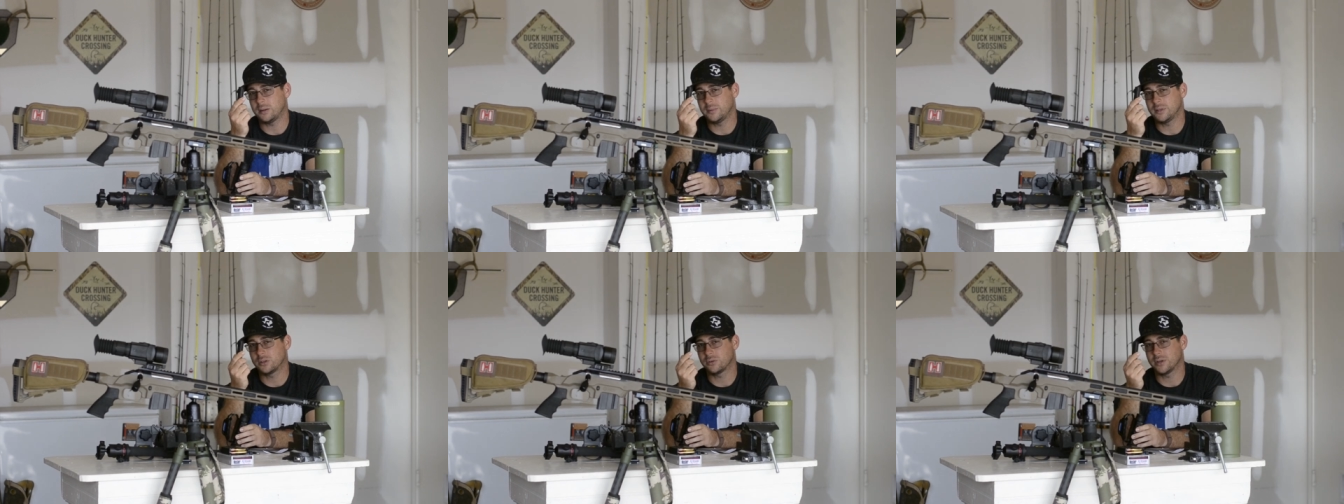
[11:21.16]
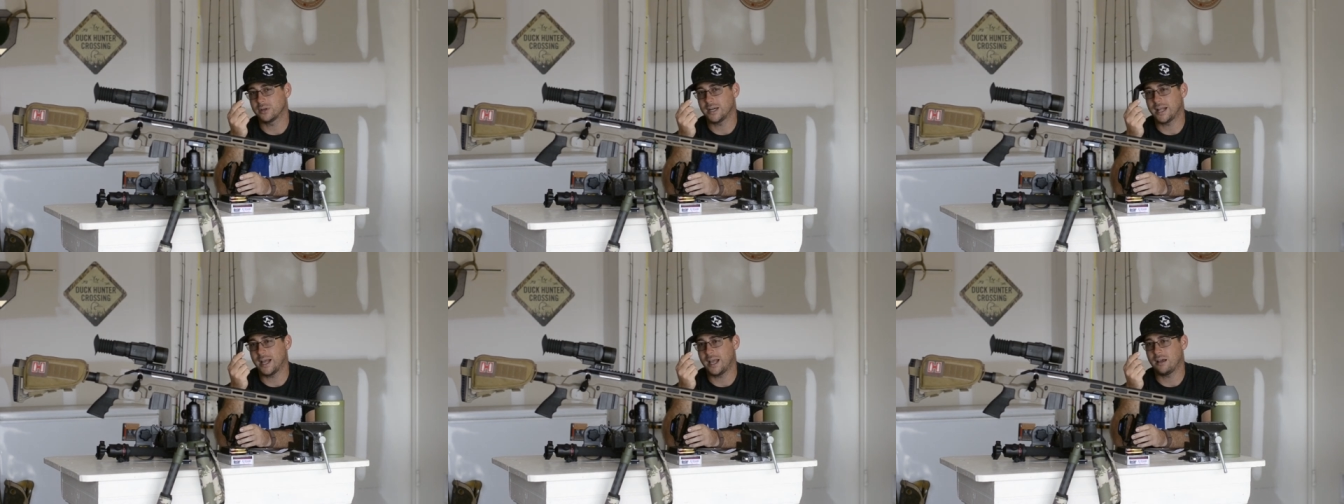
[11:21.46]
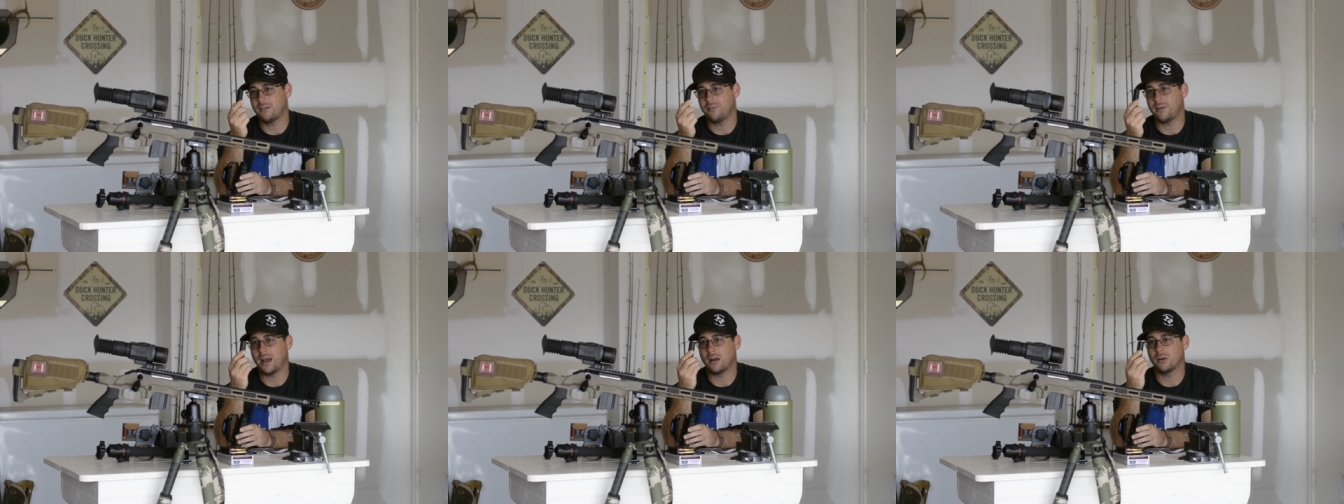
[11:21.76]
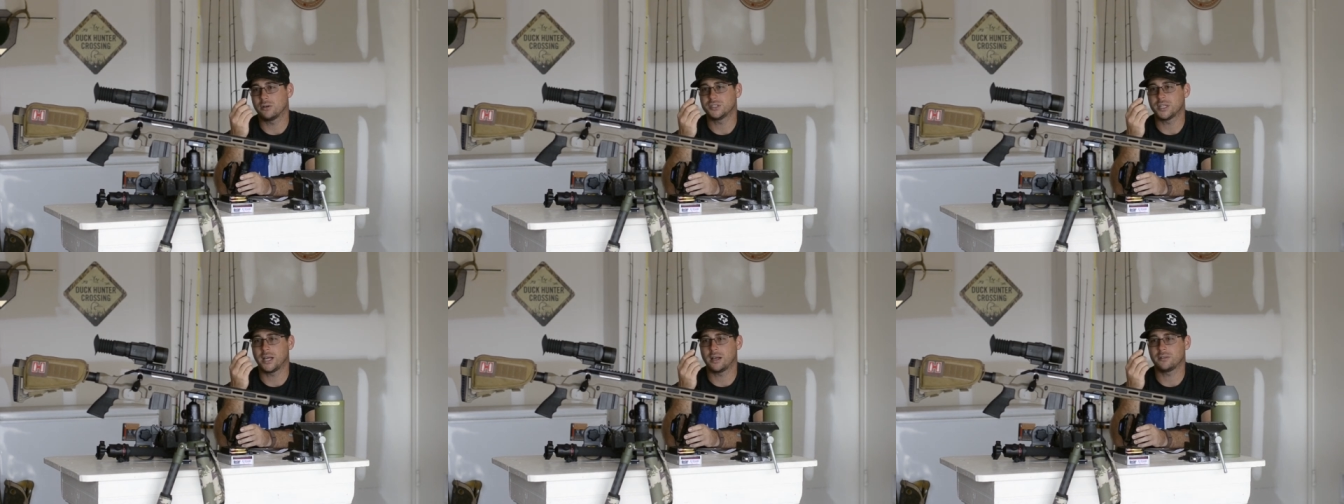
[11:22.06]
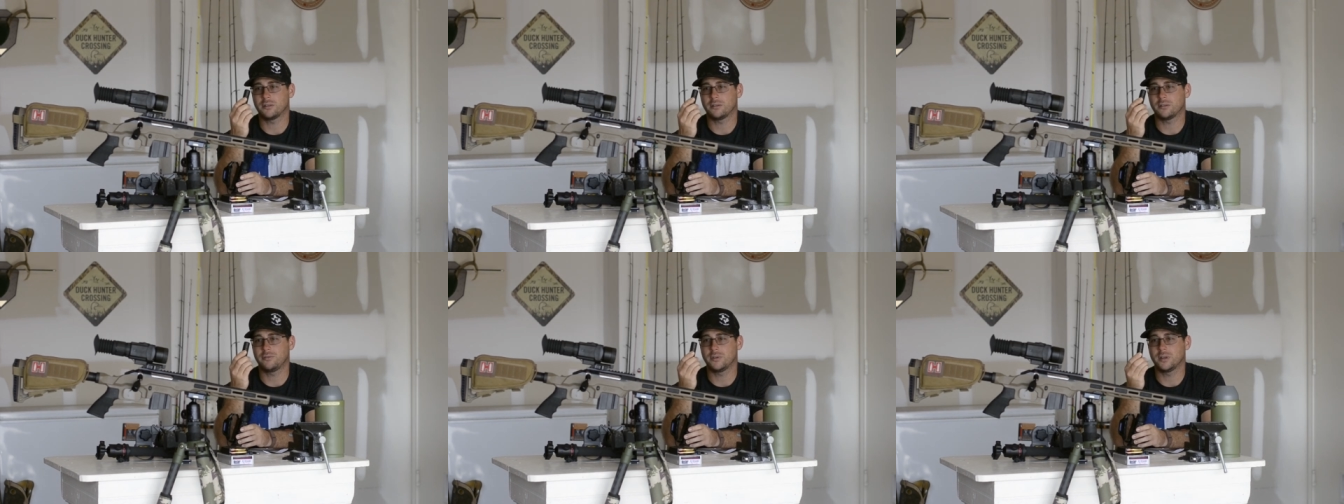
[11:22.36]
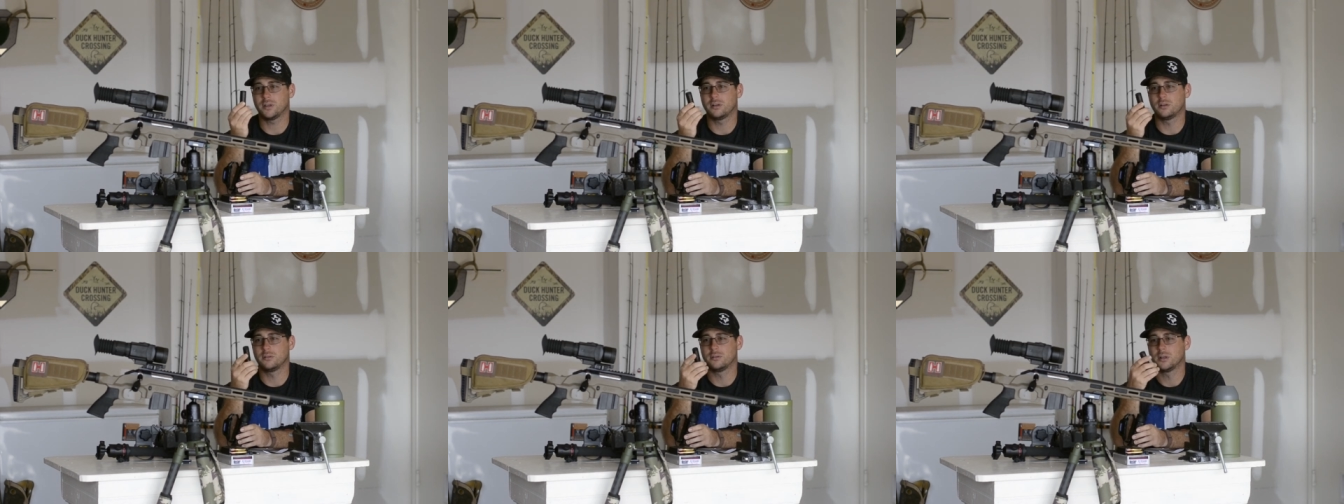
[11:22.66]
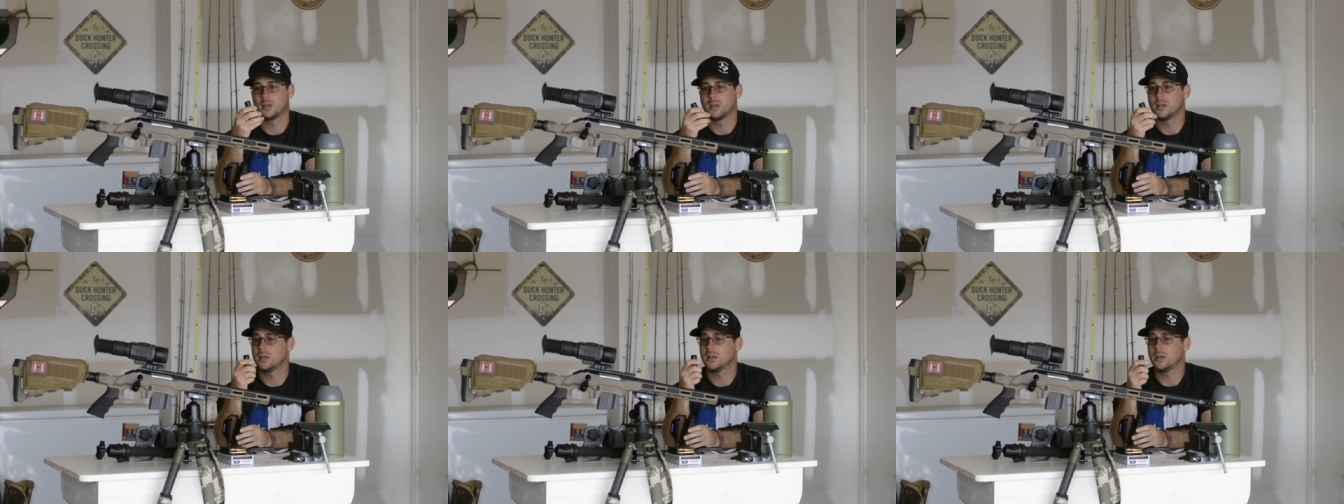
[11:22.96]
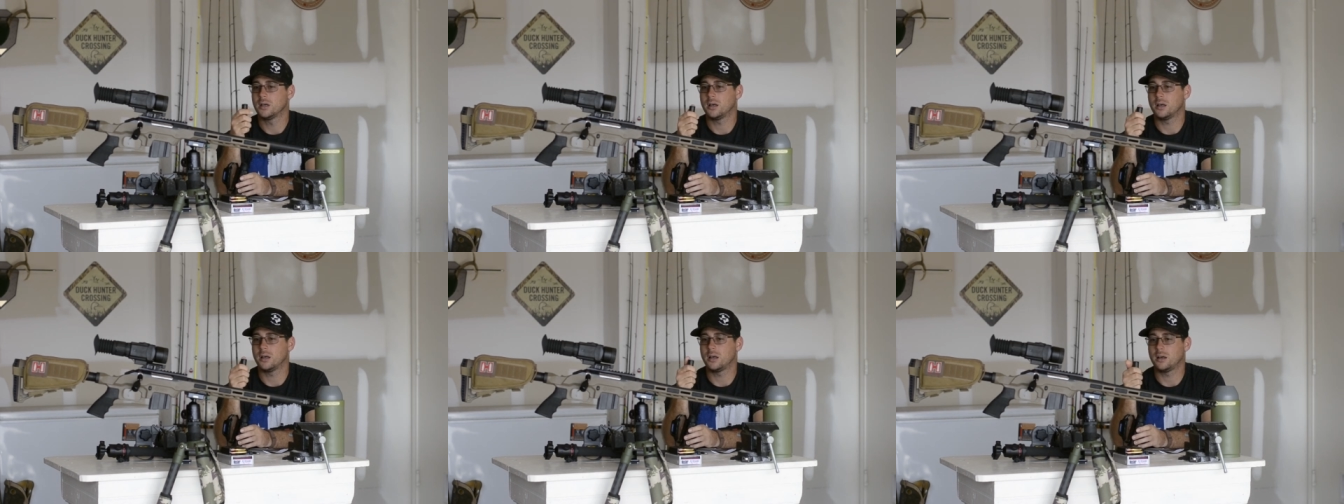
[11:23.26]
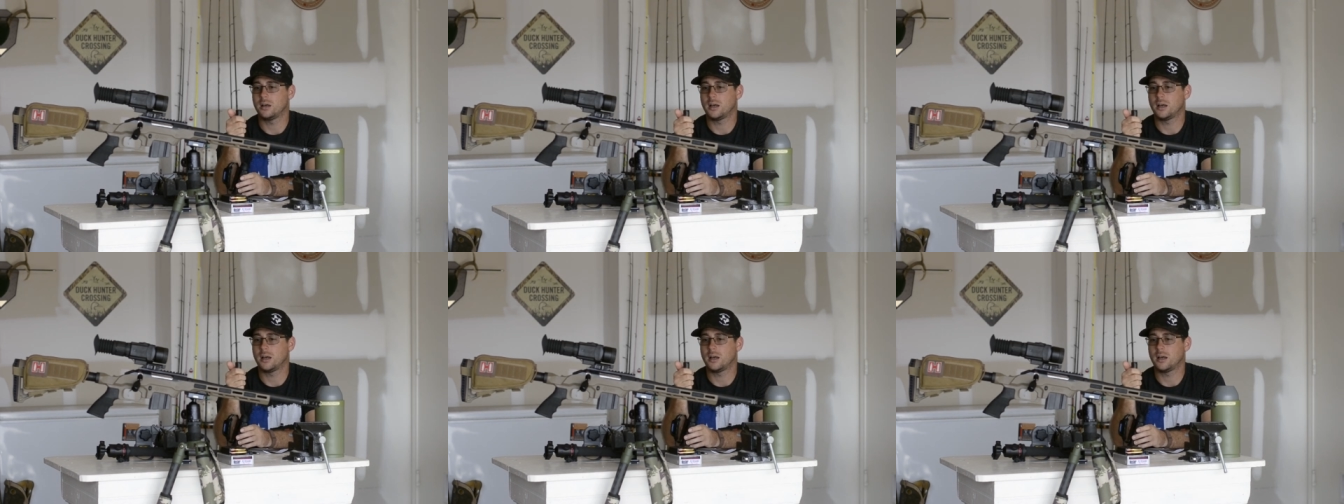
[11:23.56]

three, maybe three and a half hours out in the field.